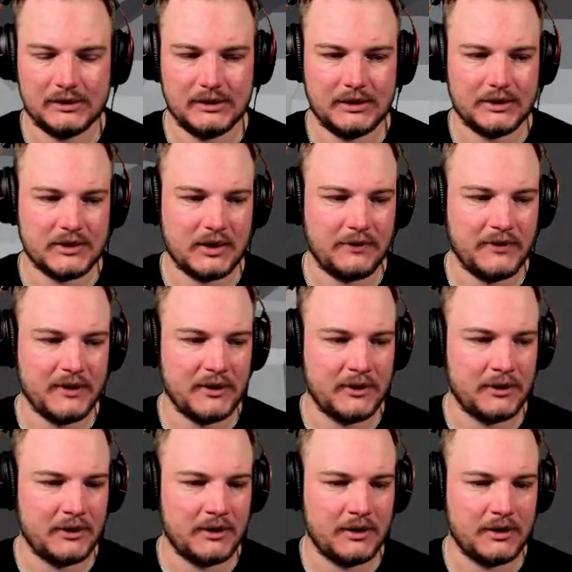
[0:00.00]
So I
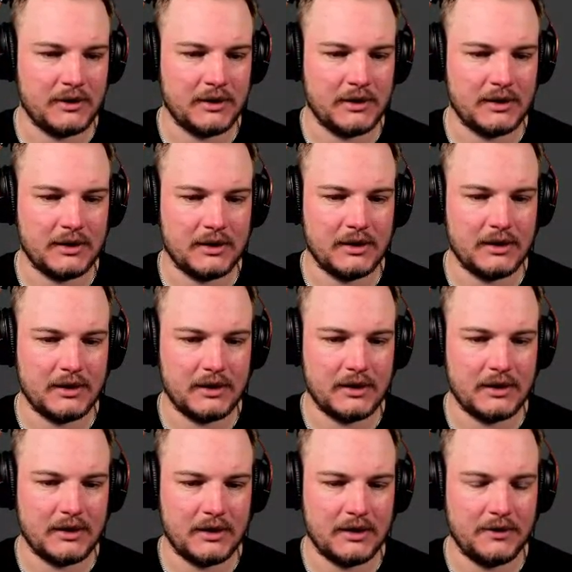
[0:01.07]
feel
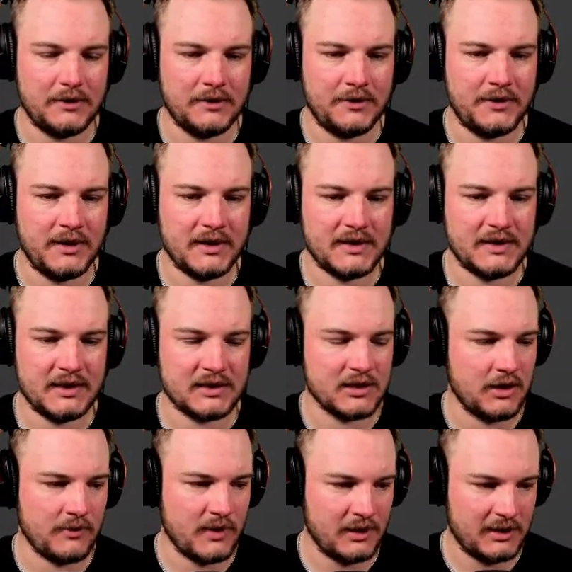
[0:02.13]
this is not
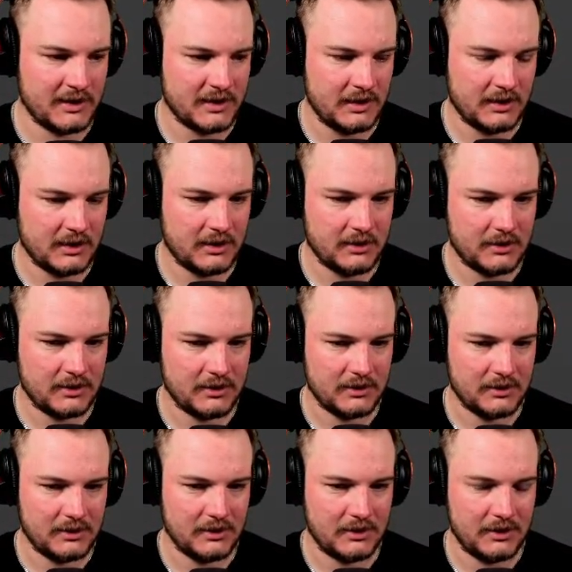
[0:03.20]
realistic.
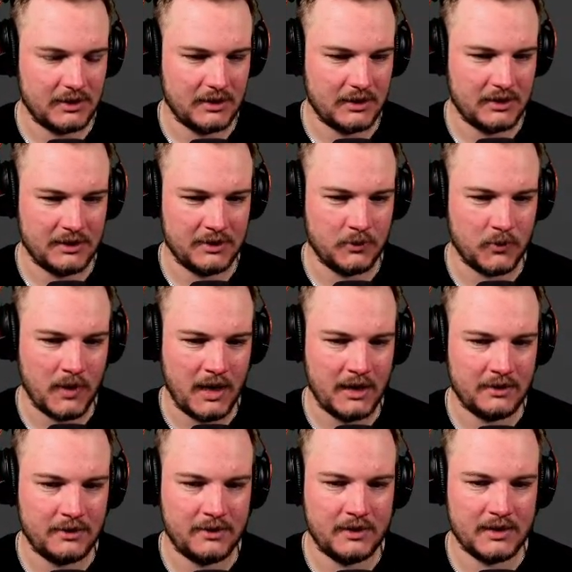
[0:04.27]
The way
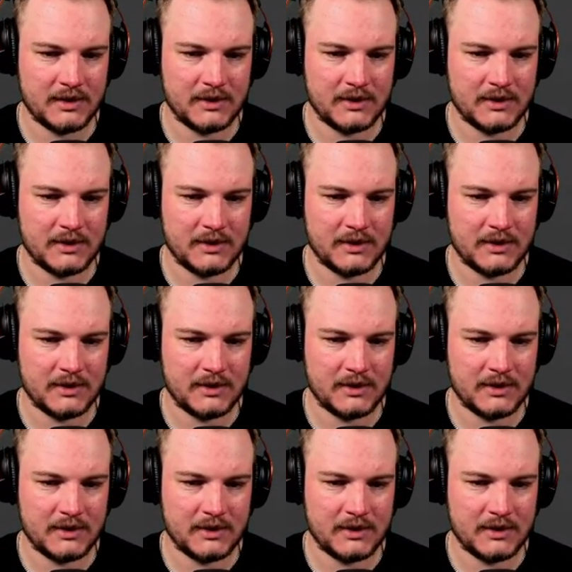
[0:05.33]
this